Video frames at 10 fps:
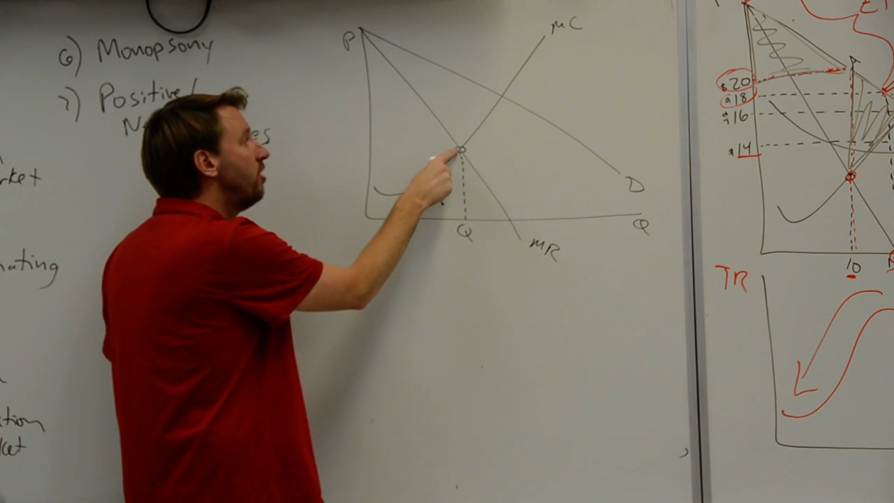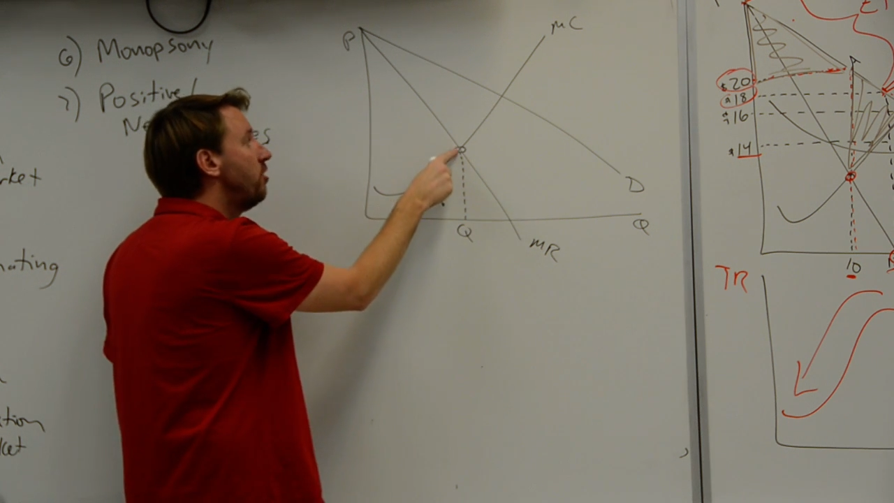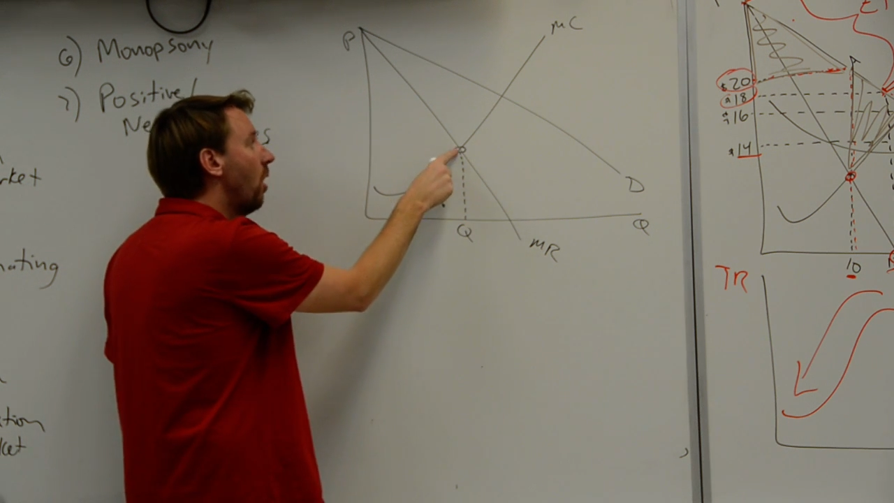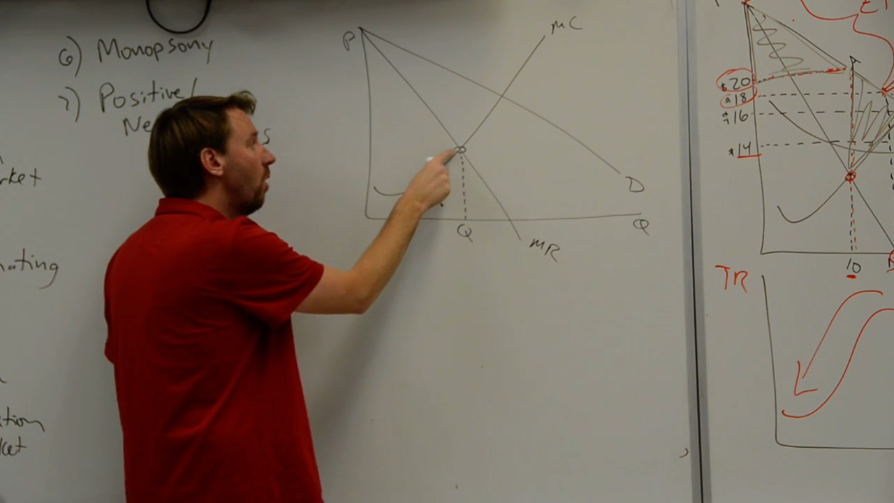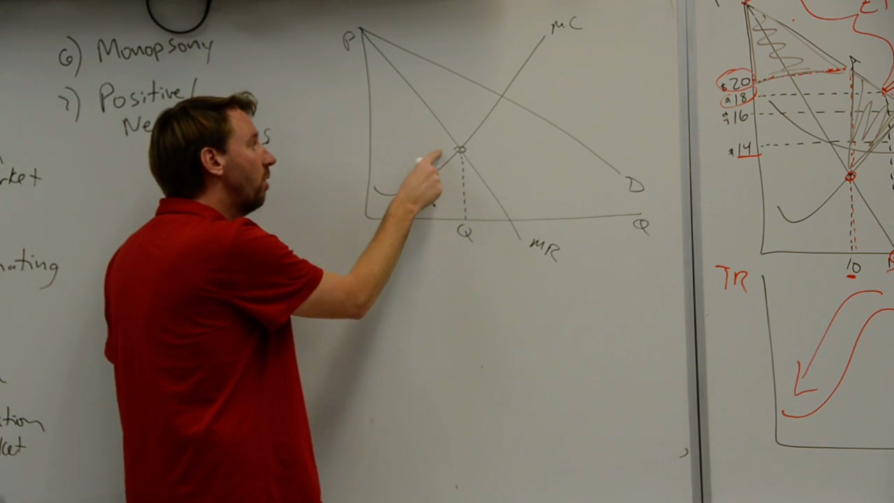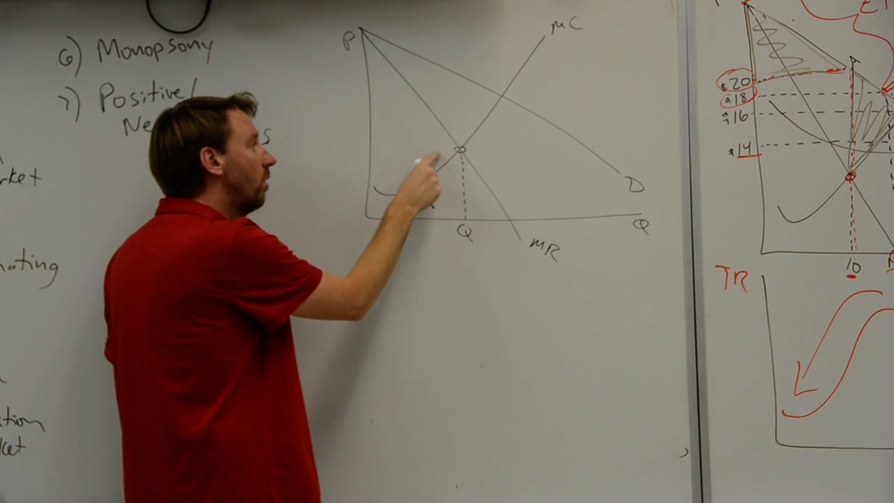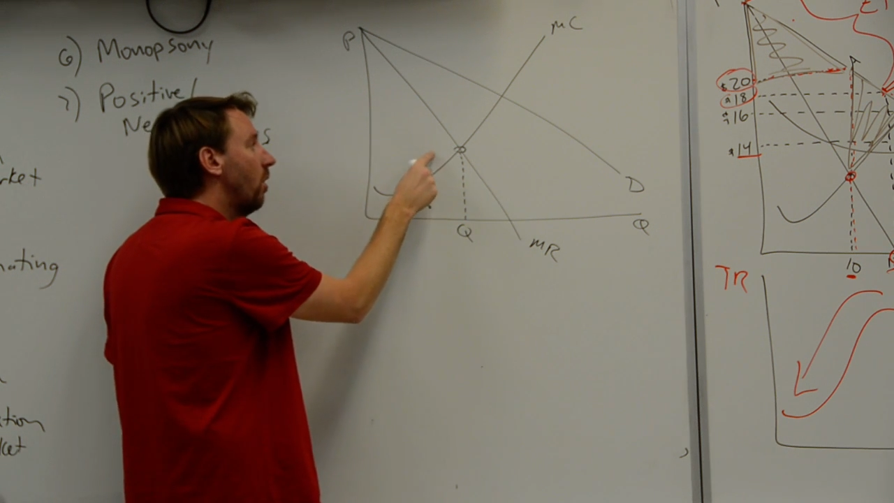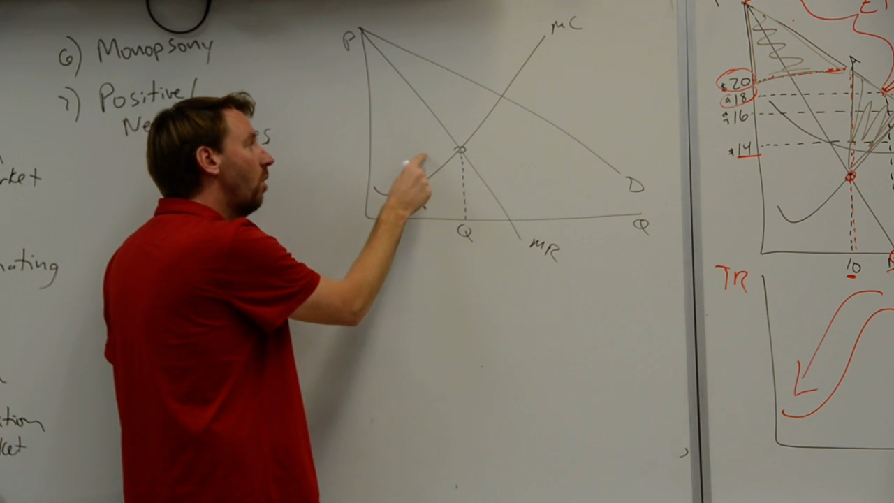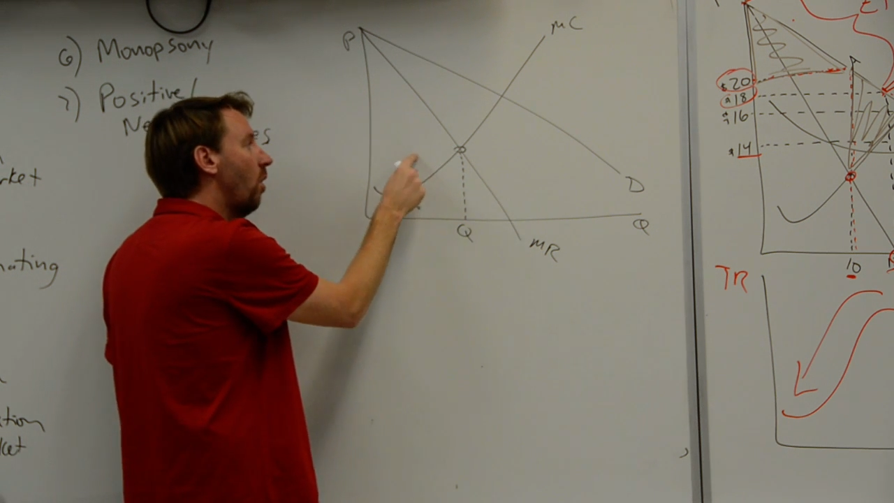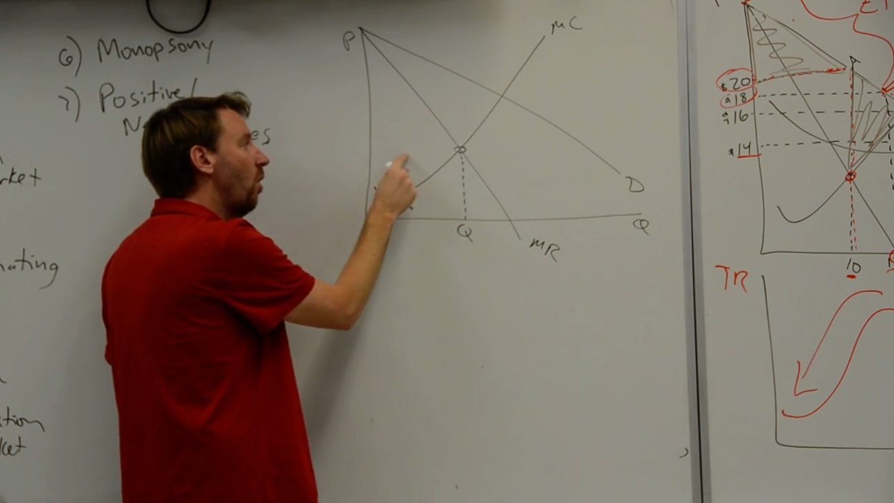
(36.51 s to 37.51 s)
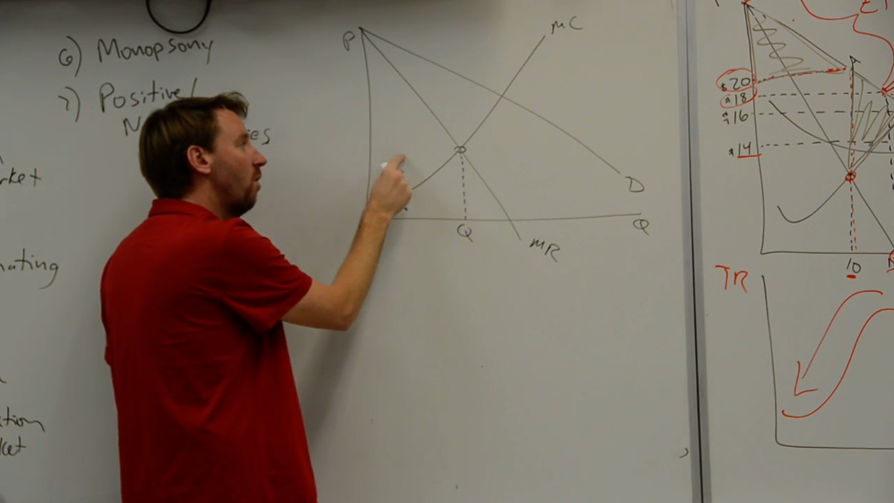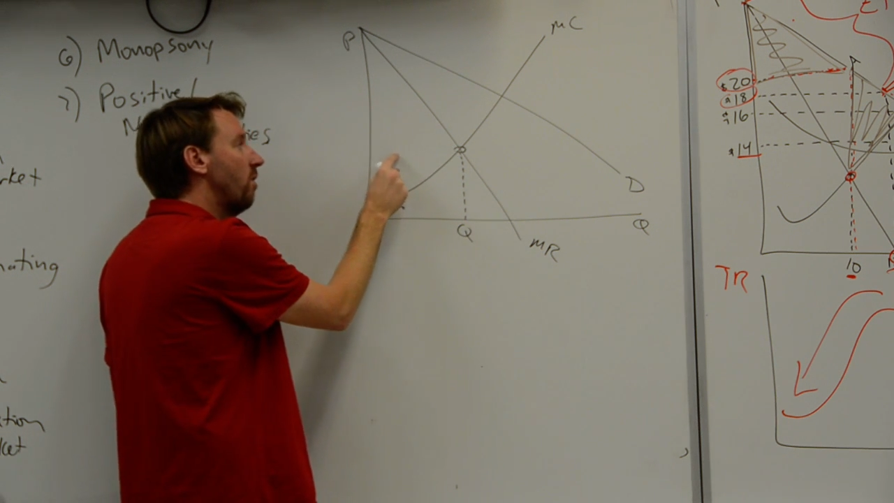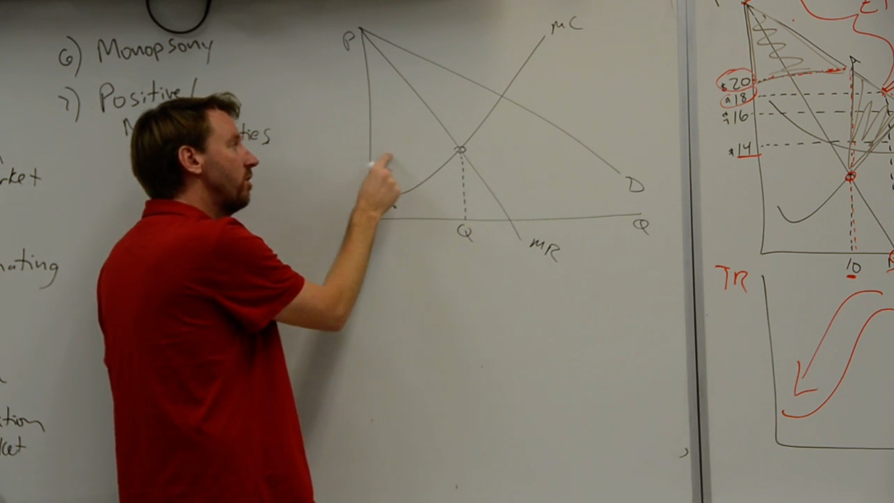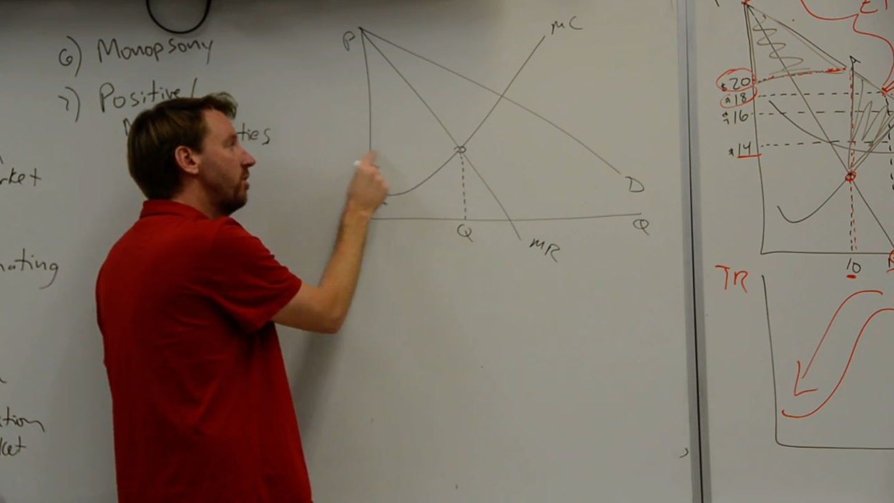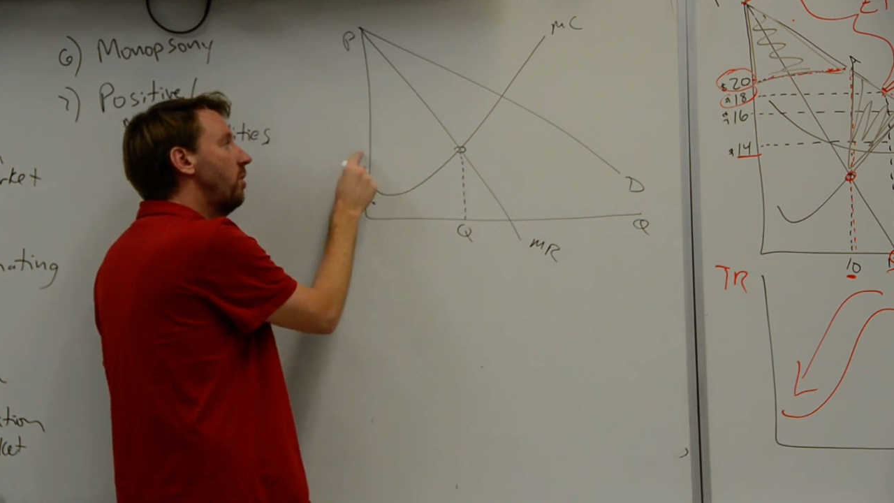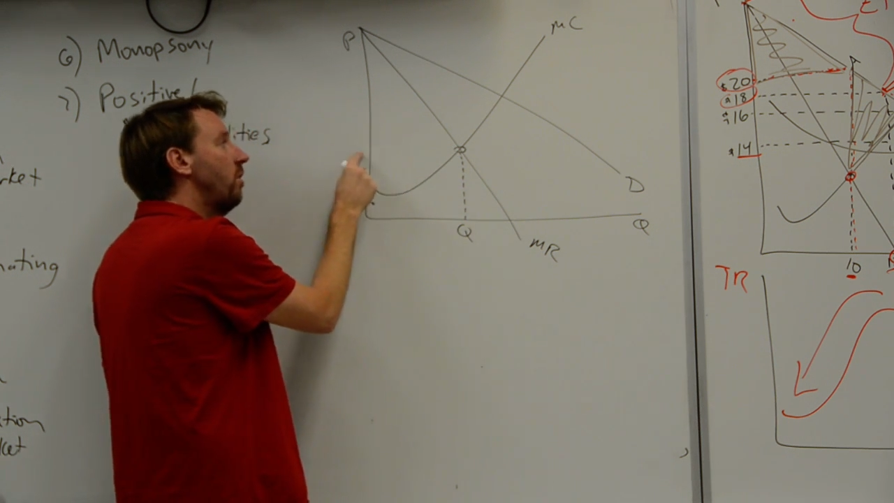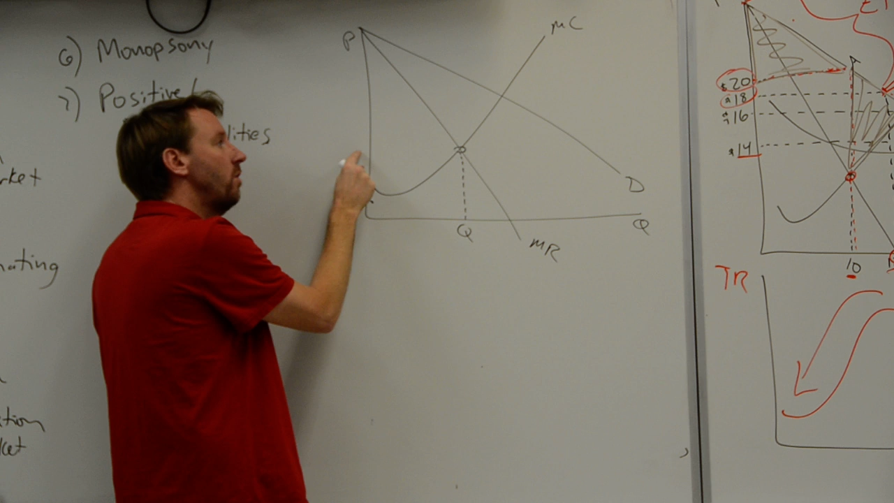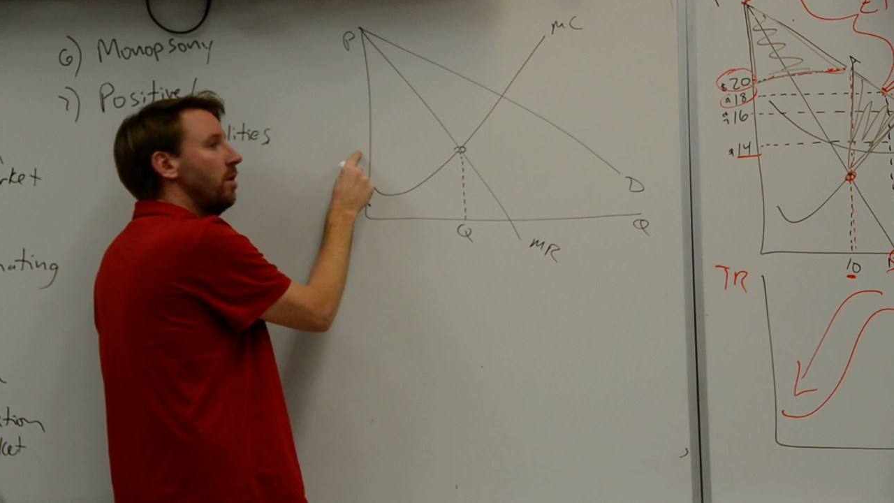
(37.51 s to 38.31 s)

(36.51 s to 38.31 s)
Don't go over to